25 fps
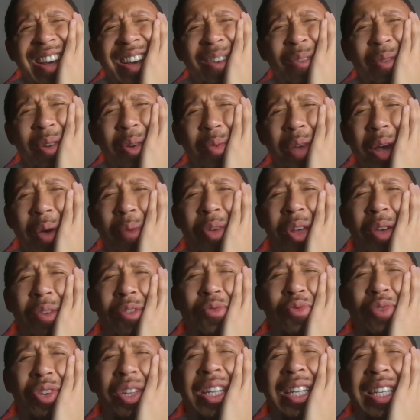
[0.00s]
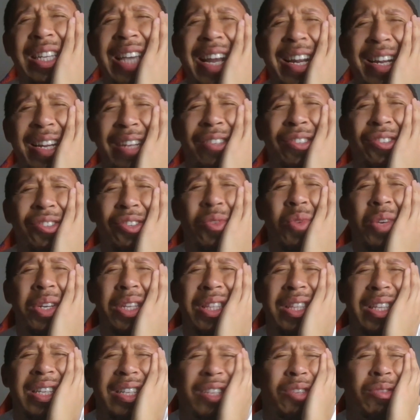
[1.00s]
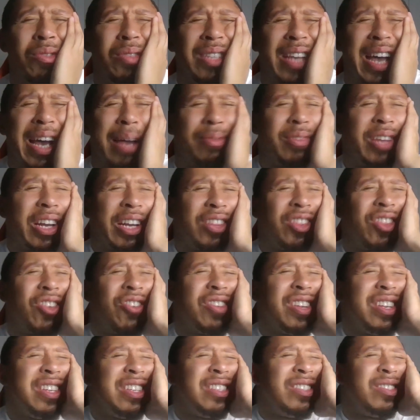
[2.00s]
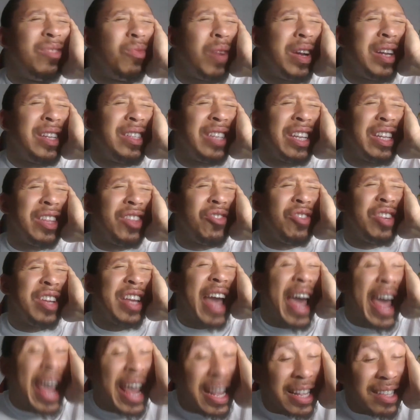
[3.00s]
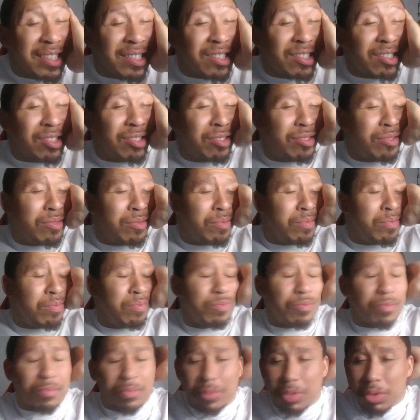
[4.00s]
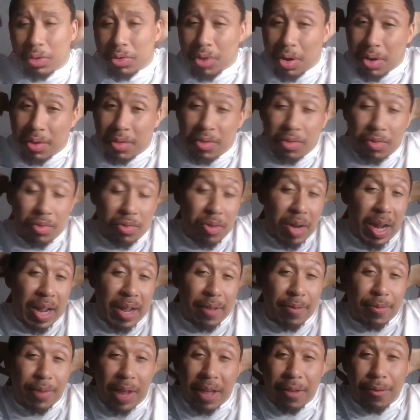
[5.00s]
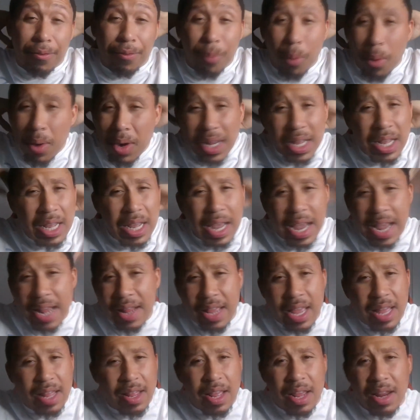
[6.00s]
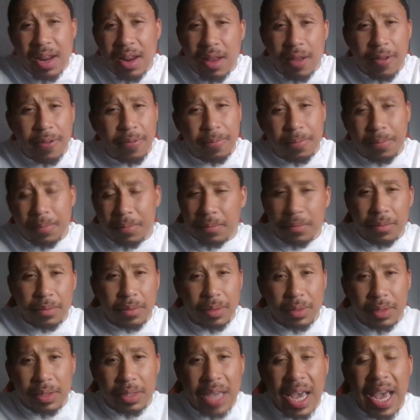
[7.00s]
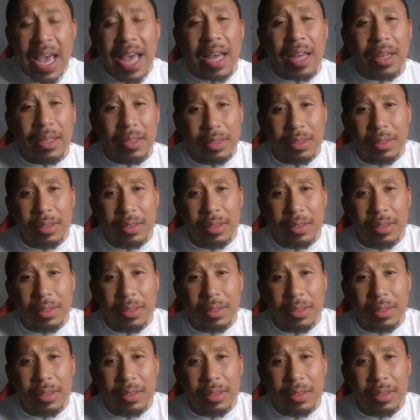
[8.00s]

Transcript: Well, we was really getting into it. The new types like 30s, want to say 38 do through, do like like 40, and and then yeah,